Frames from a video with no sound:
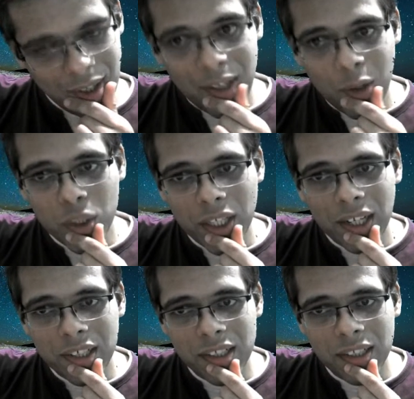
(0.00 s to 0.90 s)
Okay,
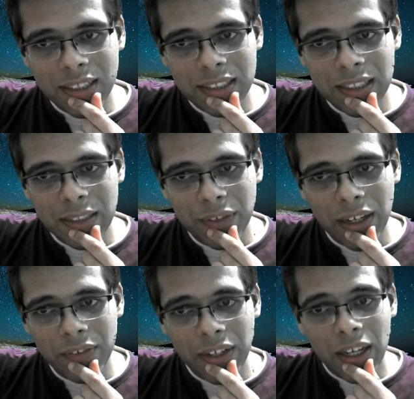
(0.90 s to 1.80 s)
Herschel thinks it's
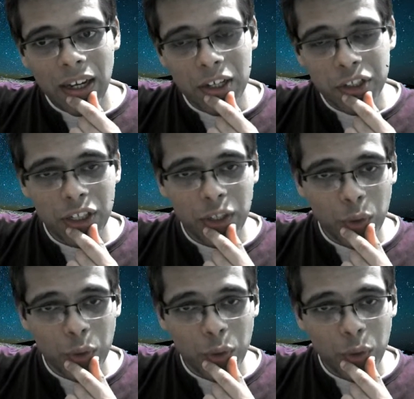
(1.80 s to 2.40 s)
e5. Herschel, no,